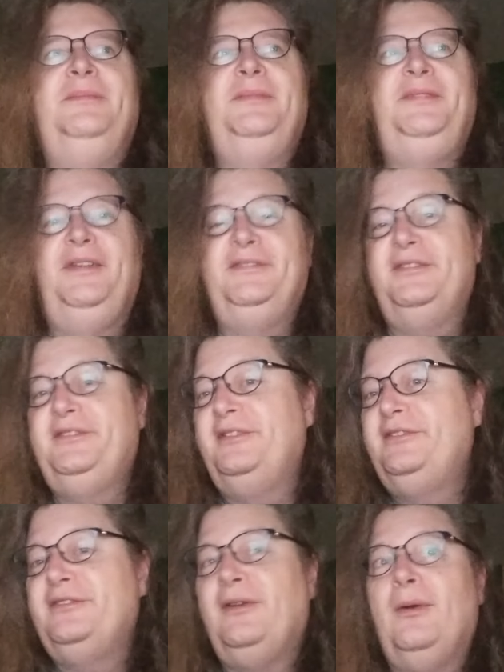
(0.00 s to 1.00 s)
Jesus
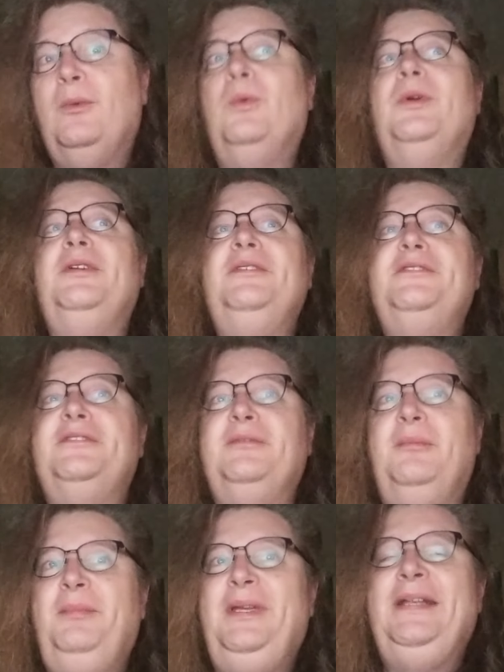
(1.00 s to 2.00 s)
says our words
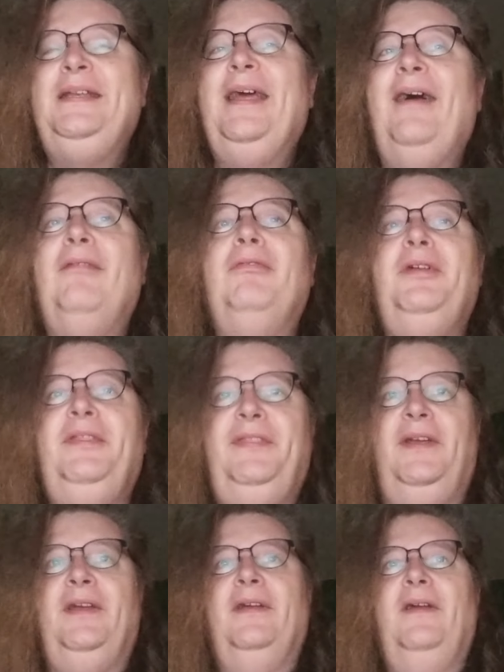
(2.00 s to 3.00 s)
mean
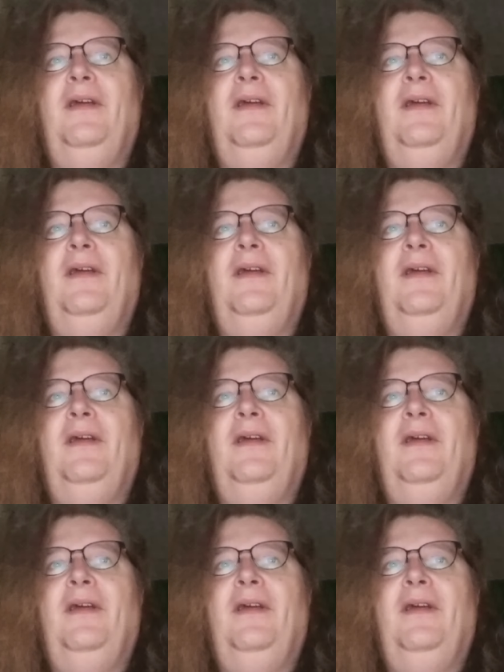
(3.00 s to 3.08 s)
everything.